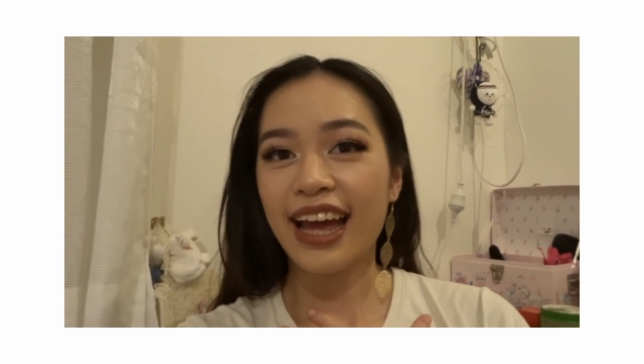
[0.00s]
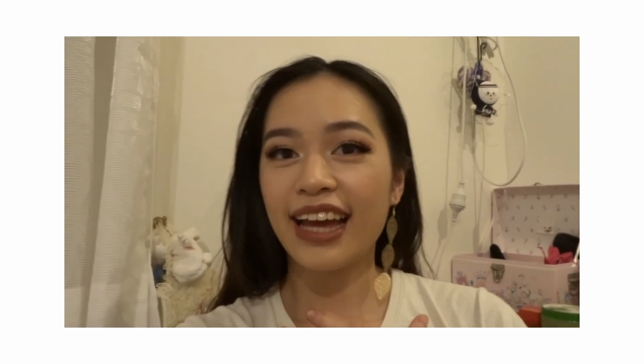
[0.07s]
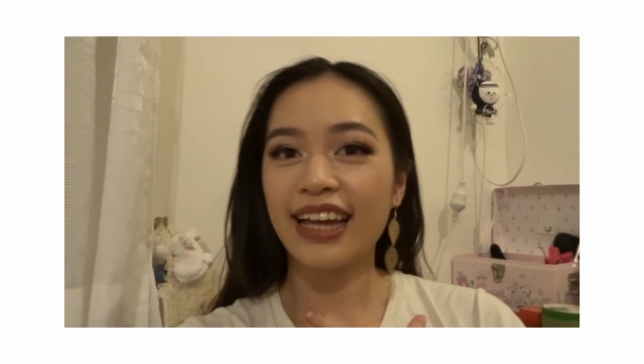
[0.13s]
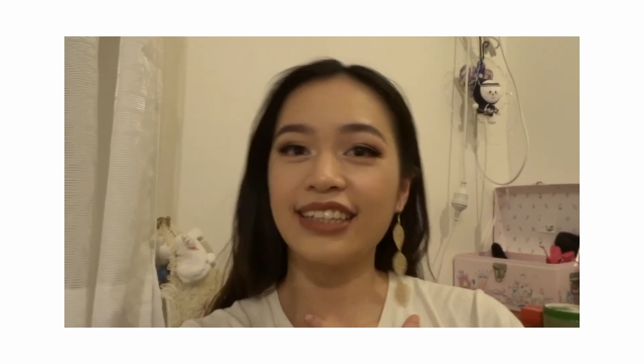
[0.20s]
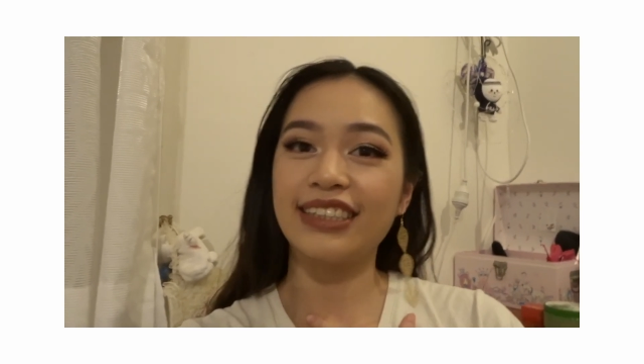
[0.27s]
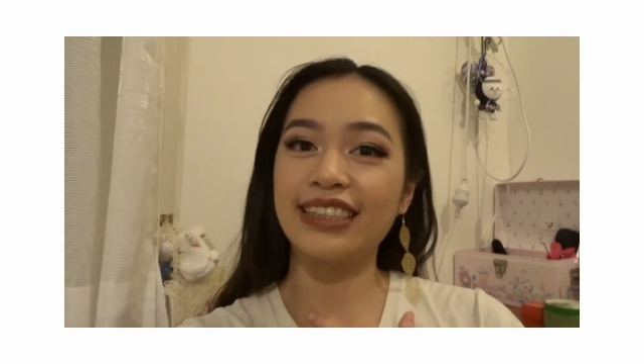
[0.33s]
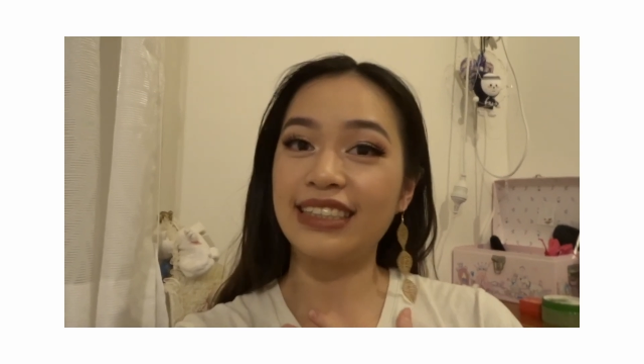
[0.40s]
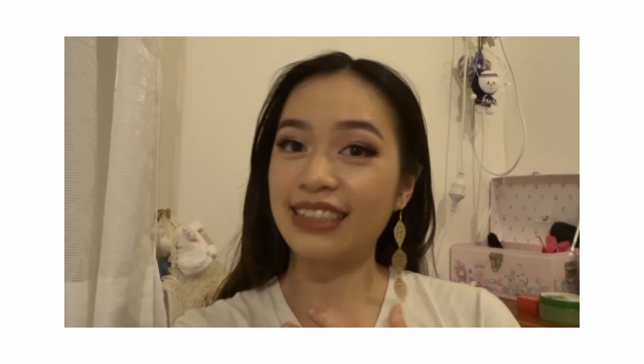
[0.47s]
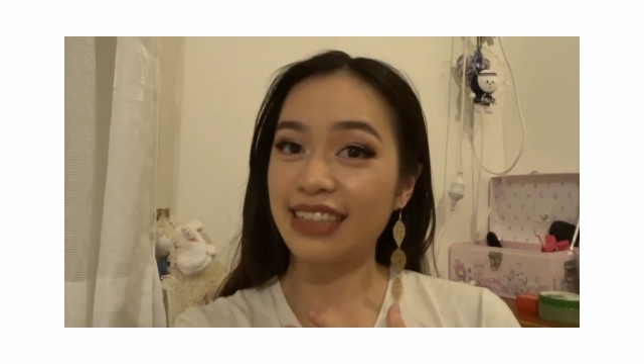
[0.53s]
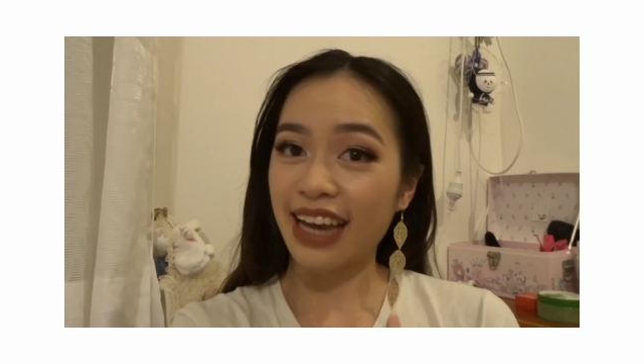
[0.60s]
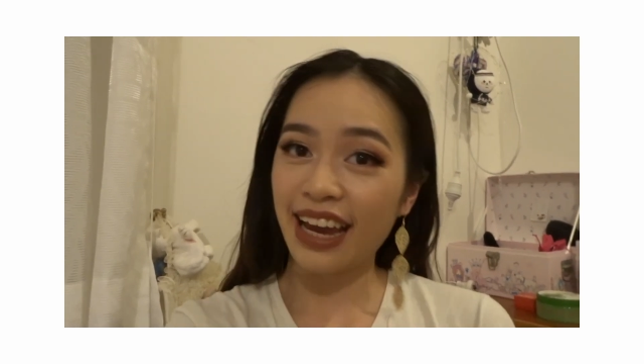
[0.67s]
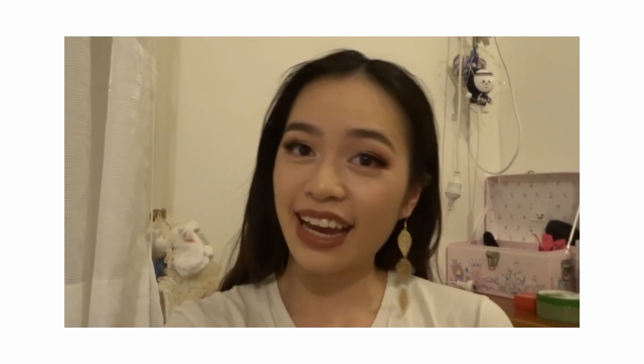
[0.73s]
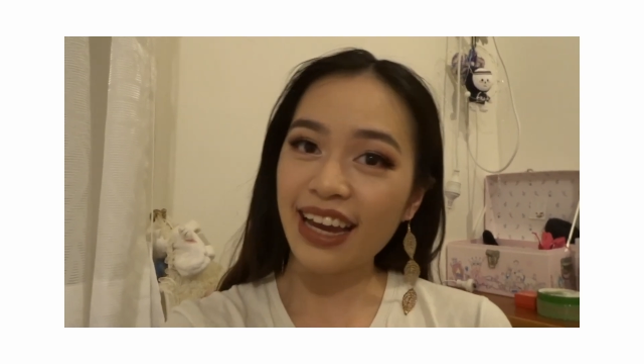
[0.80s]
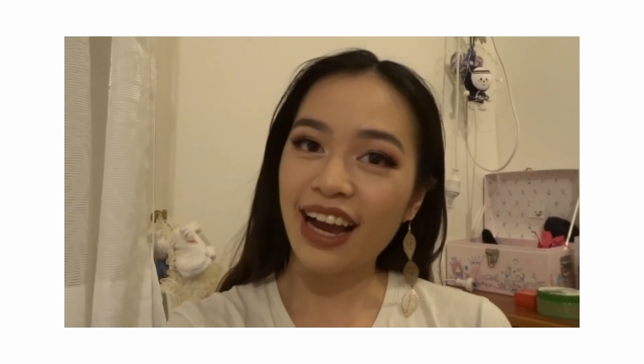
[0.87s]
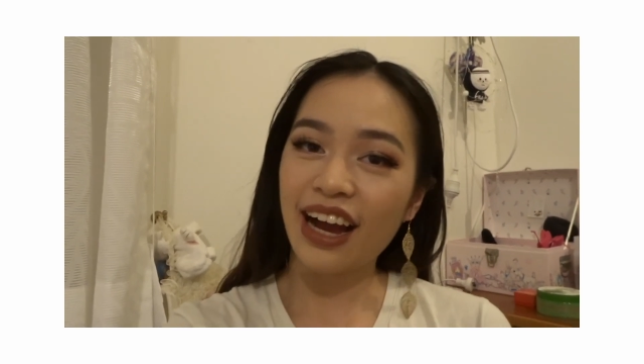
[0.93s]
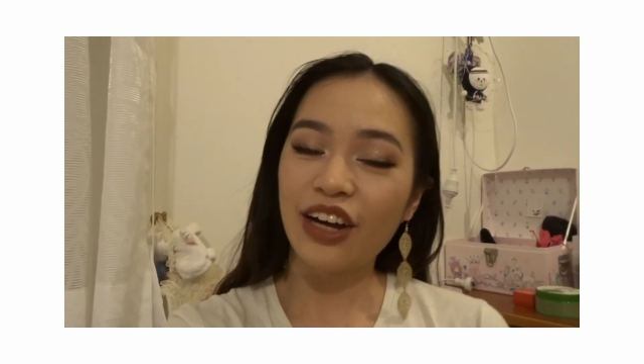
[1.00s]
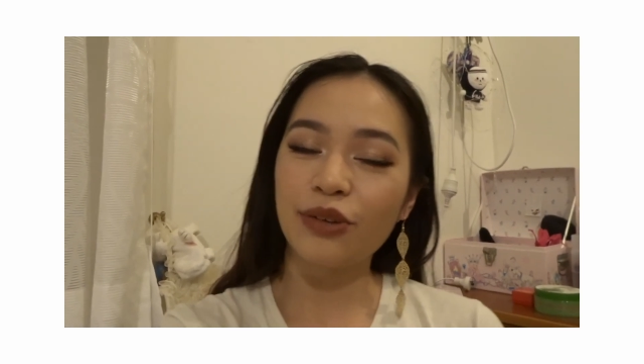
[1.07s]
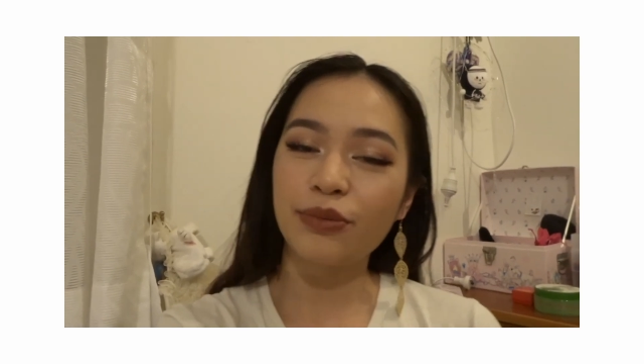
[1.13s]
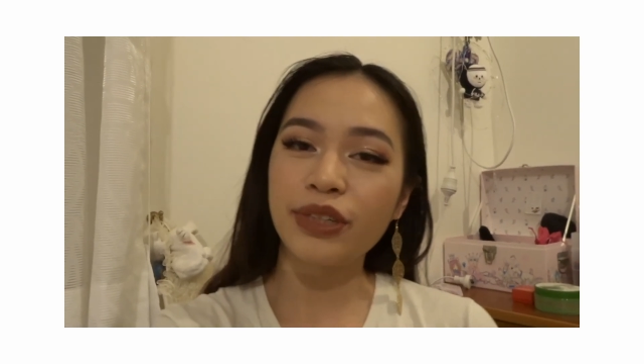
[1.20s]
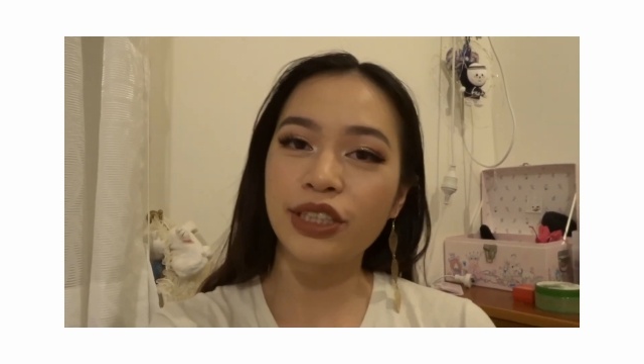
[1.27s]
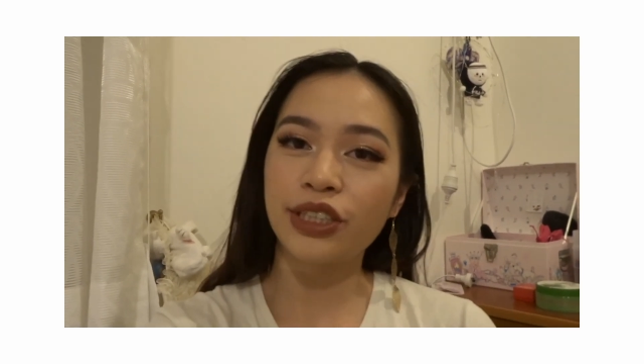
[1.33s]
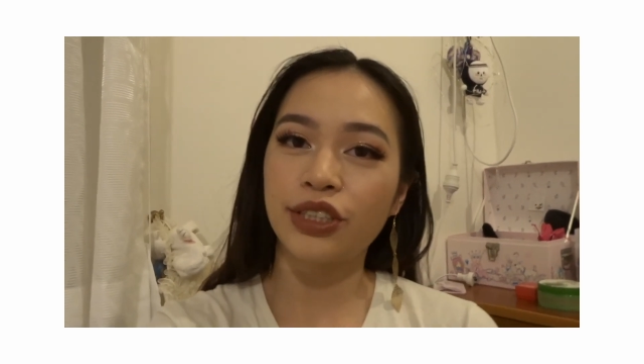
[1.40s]
and today I'll
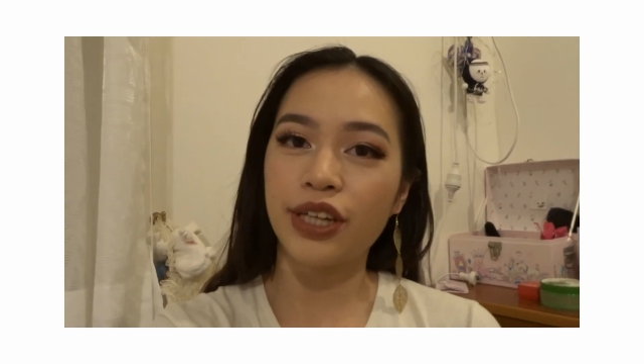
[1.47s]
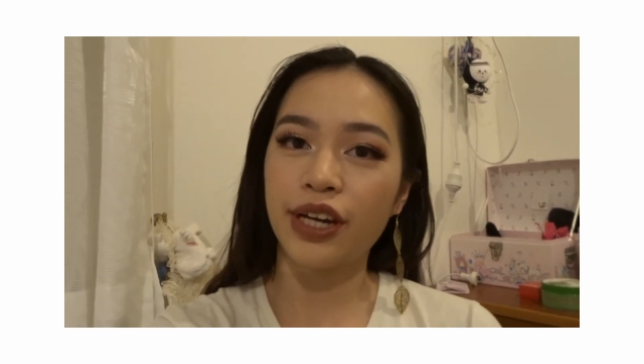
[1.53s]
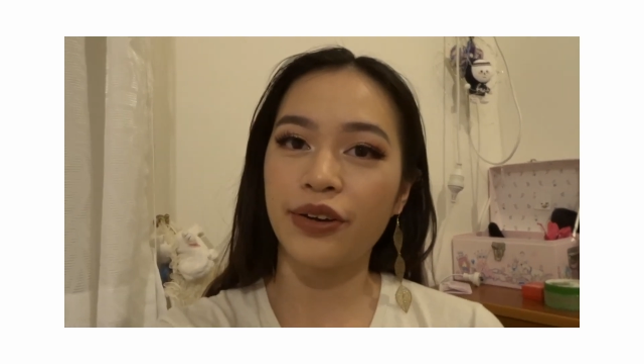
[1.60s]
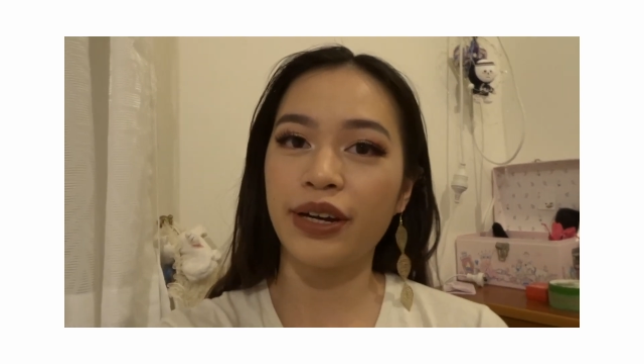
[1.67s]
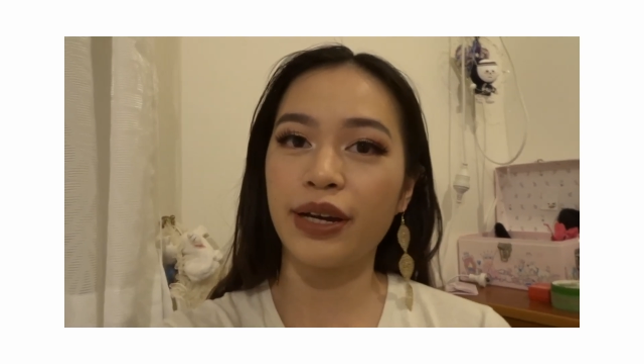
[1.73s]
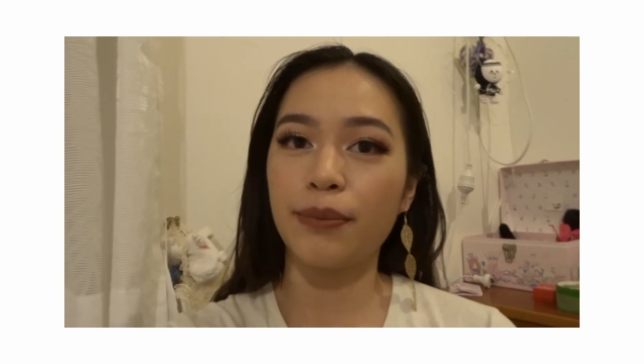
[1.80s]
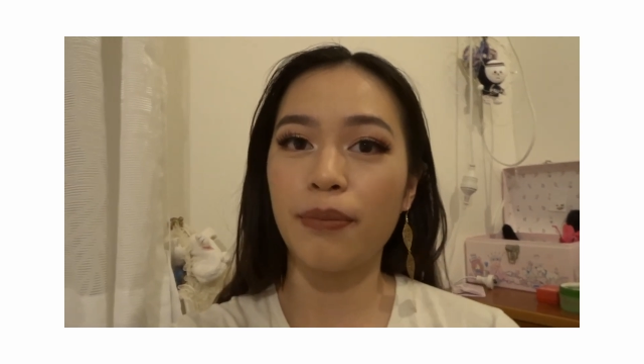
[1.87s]
be sharing